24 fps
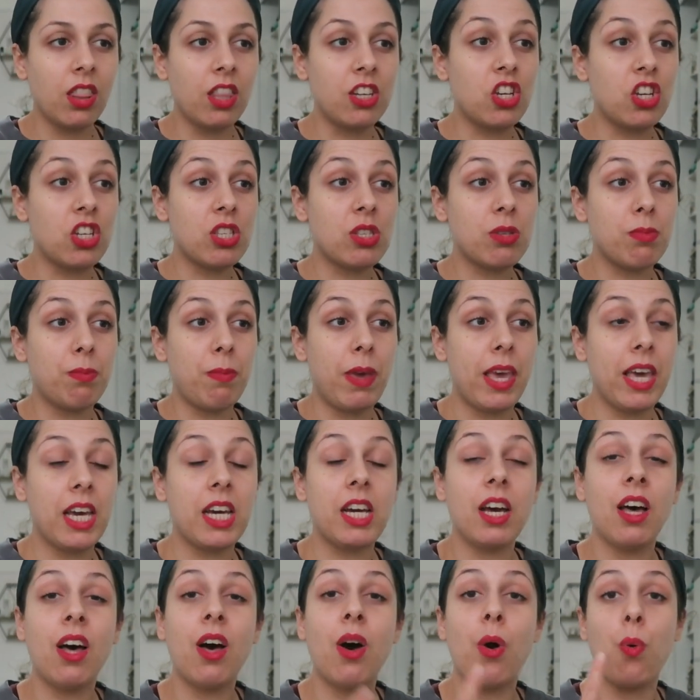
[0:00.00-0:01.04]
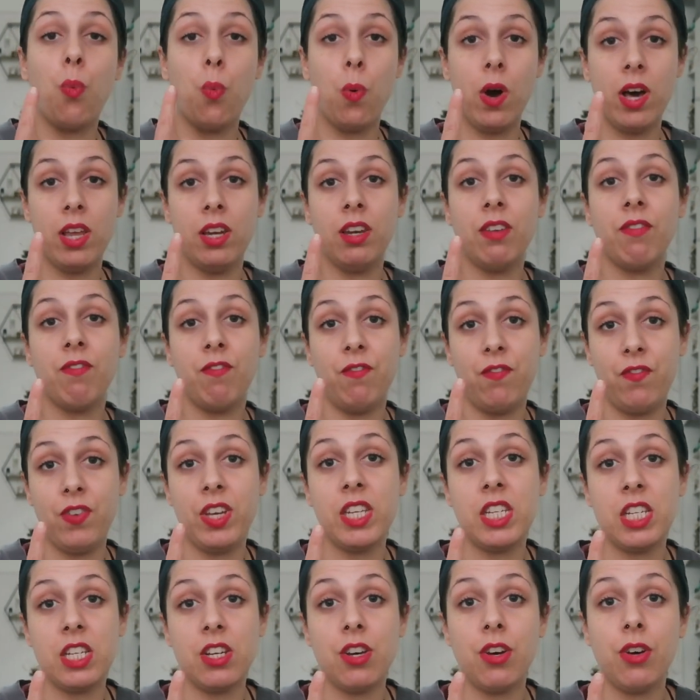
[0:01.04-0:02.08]
they just make one
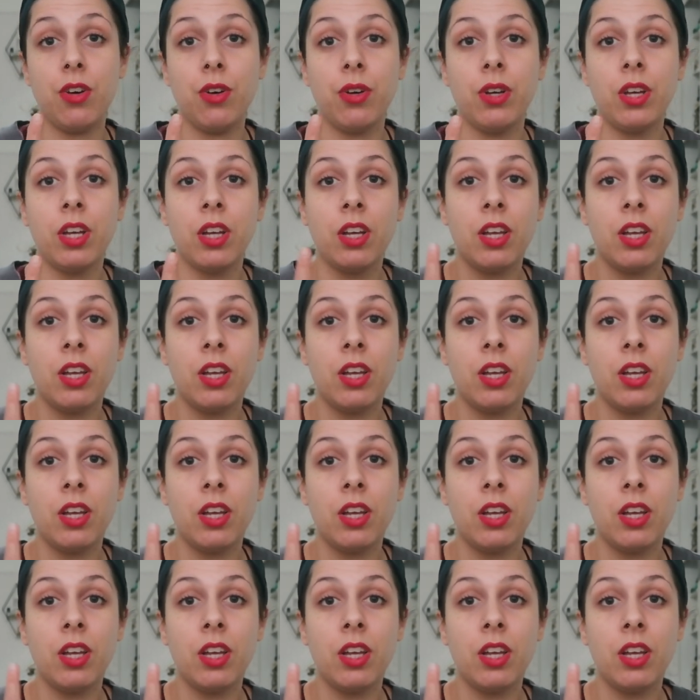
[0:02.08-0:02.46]
video